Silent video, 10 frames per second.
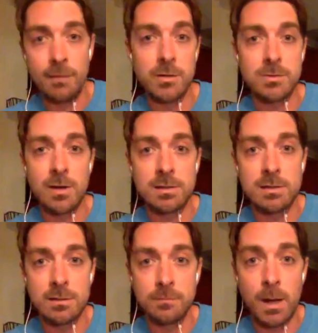have the
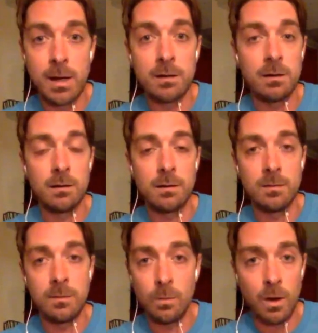stresses of money or
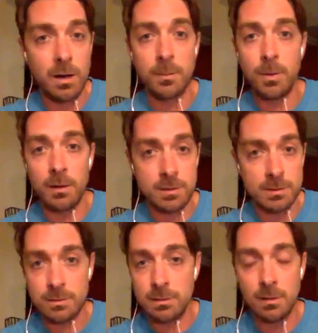worrying about,
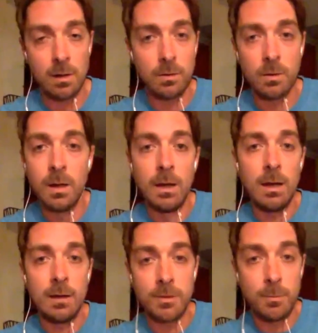you know,
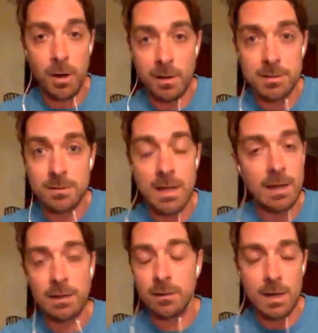if the markets are
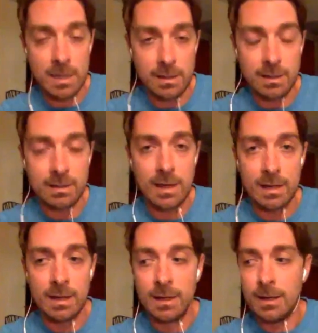tanking or anything like
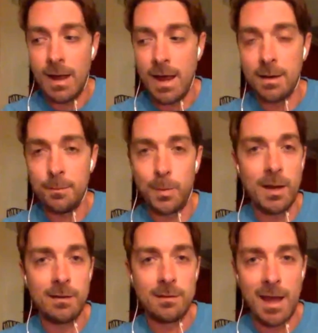that.
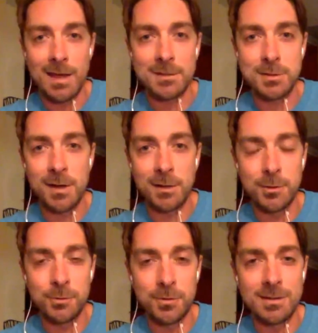But yeah, it's not a
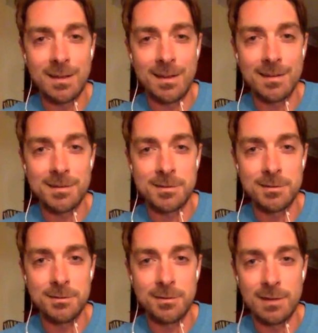golden ticket
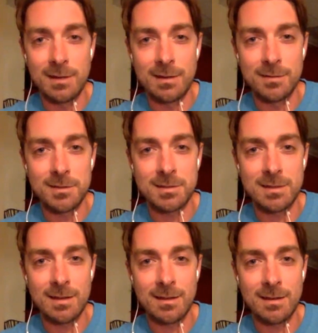to just,
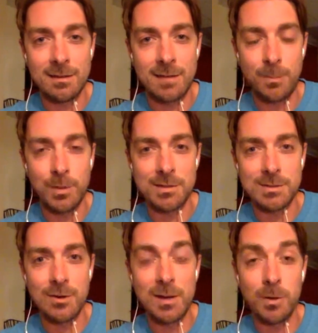yeah, happiness
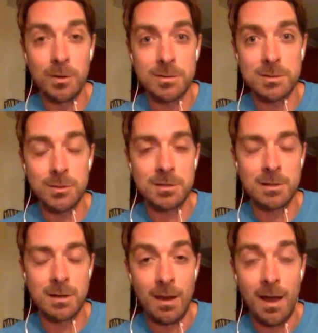and rainbows,
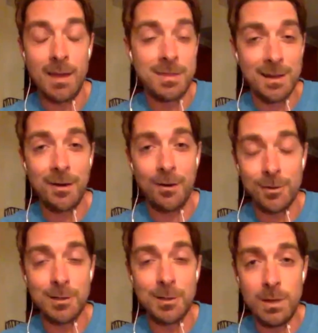which I think
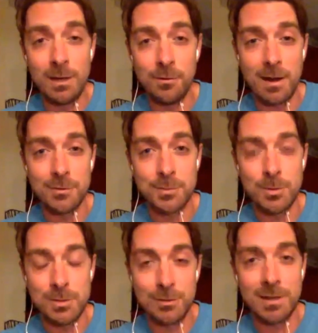early me, when I was
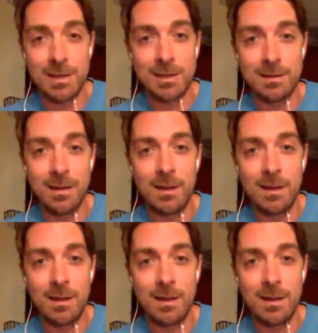pursuing it,